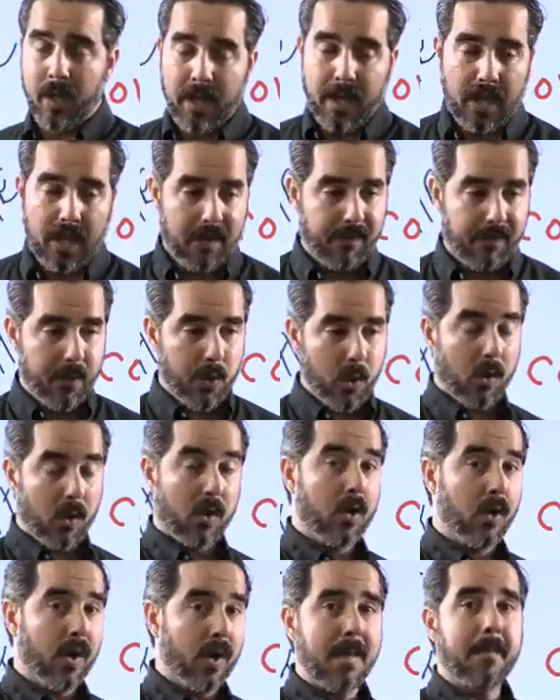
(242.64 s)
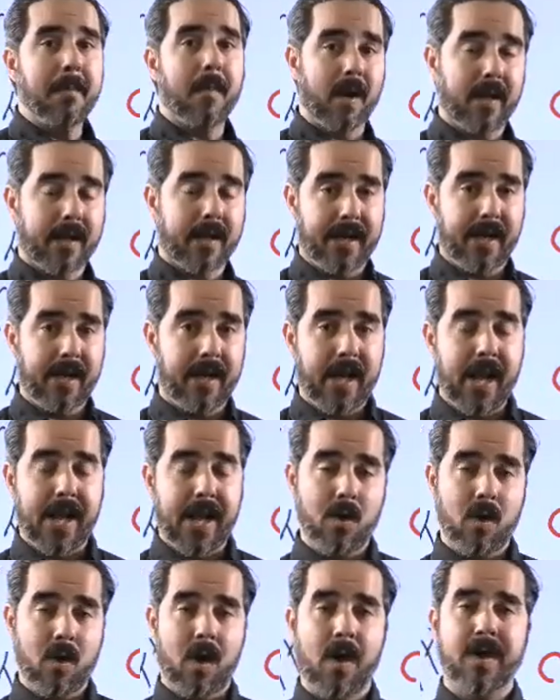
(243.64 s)
If you're good at marketing and
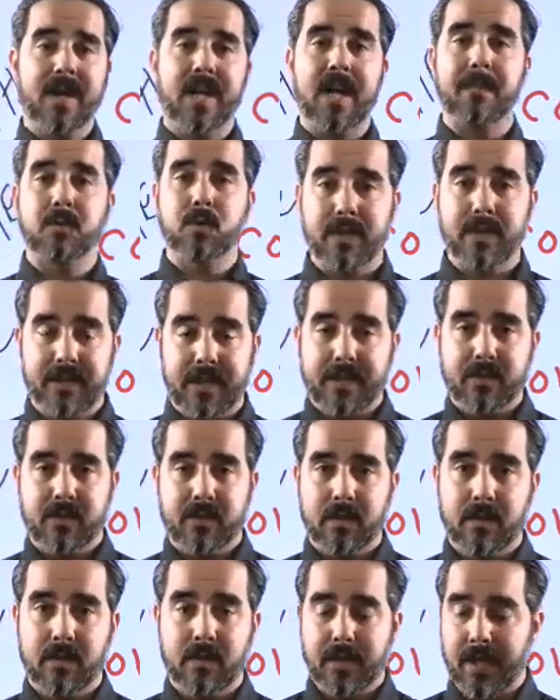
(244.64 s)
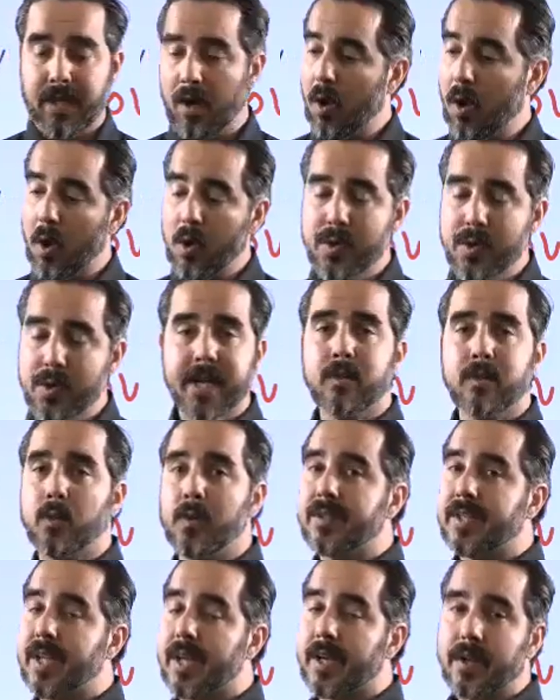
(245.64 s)
you know how to capture attention, then all you got to do
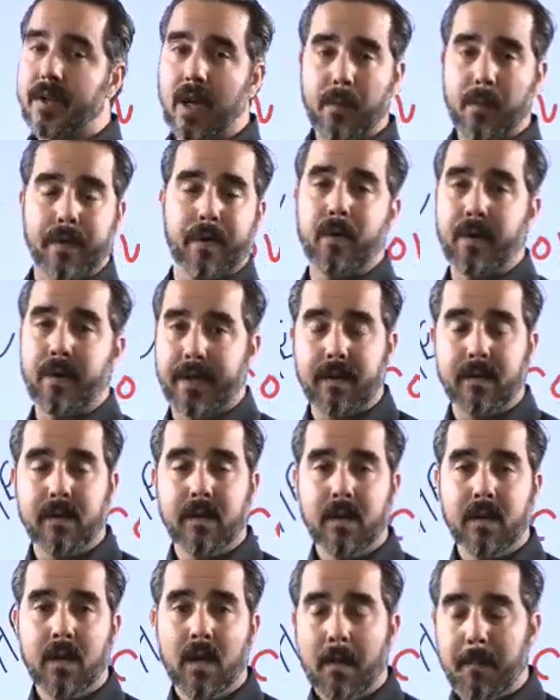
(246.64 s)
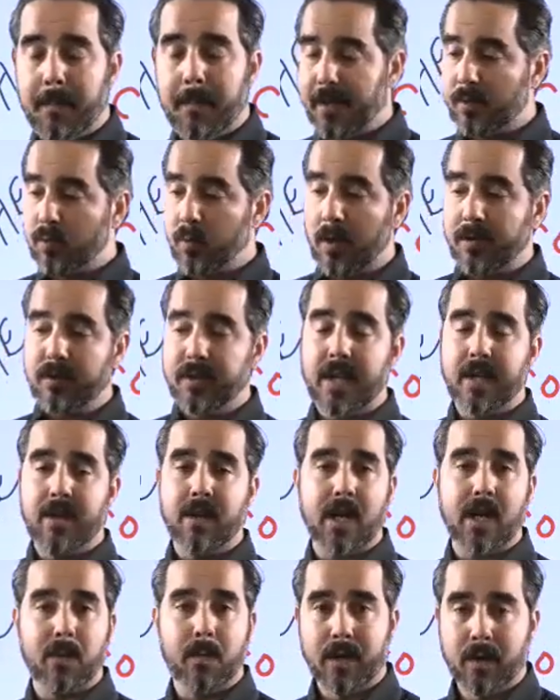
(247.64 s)
is get good at recruiting. Because once you get good
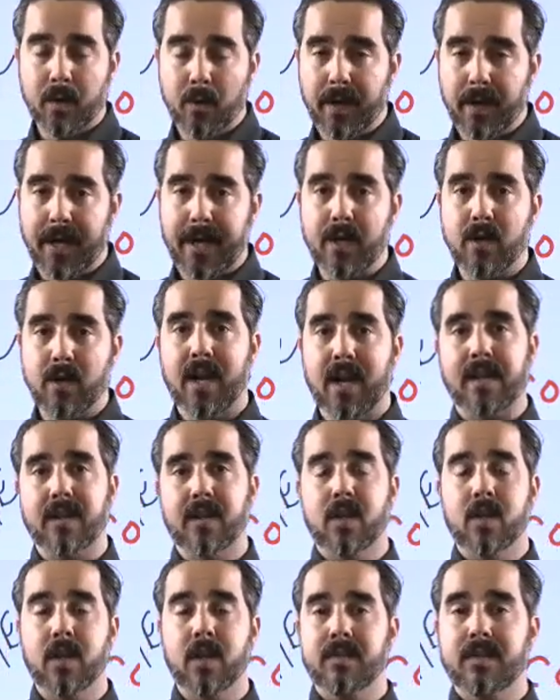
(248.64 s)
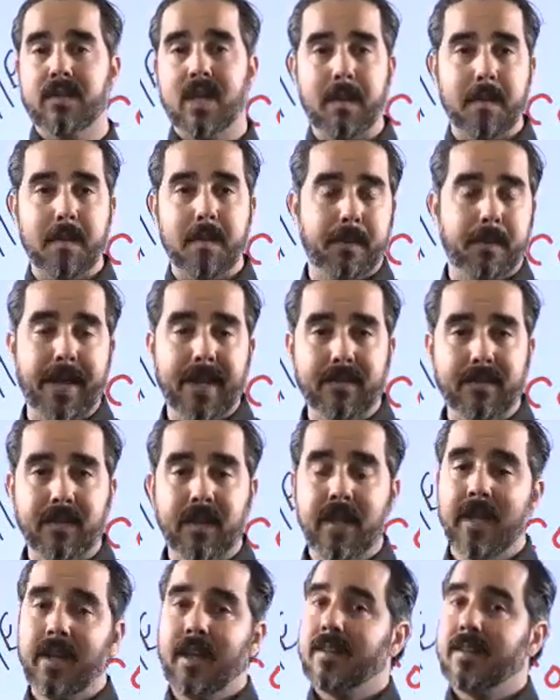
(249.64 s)
at recruiting and you got the good team in place,
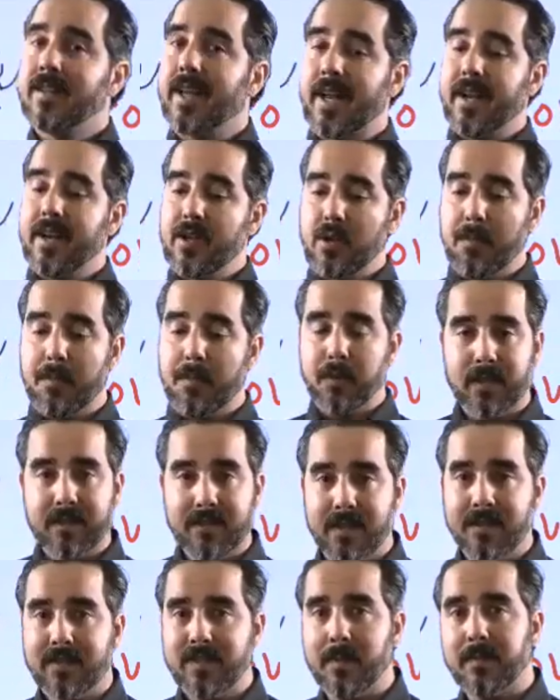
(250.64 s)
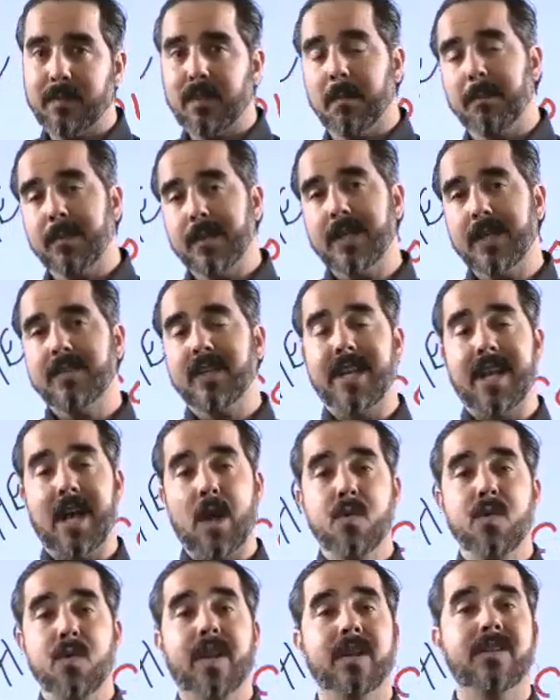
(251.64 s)
then you put the systems in place and now
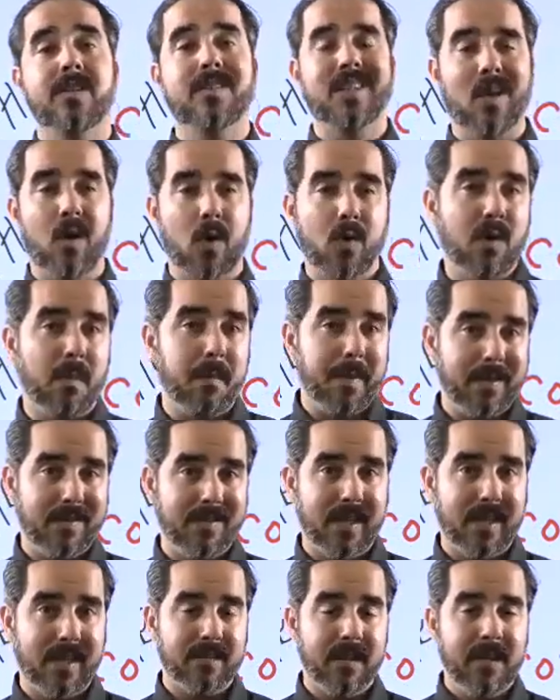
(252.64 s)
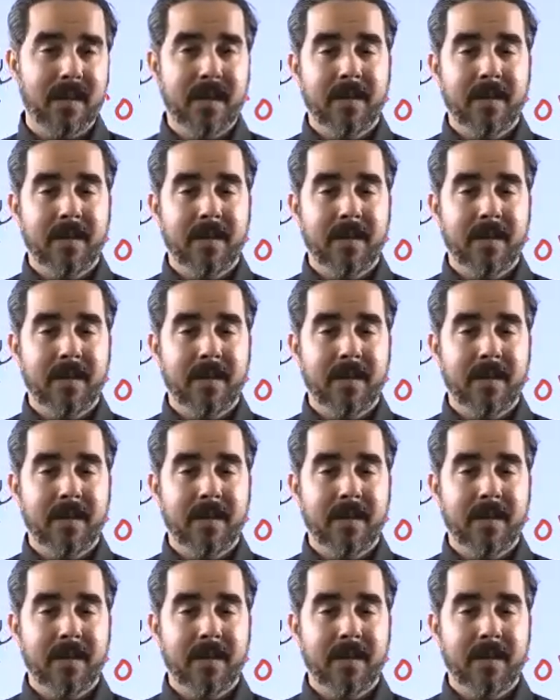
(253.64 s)
you can scale your business.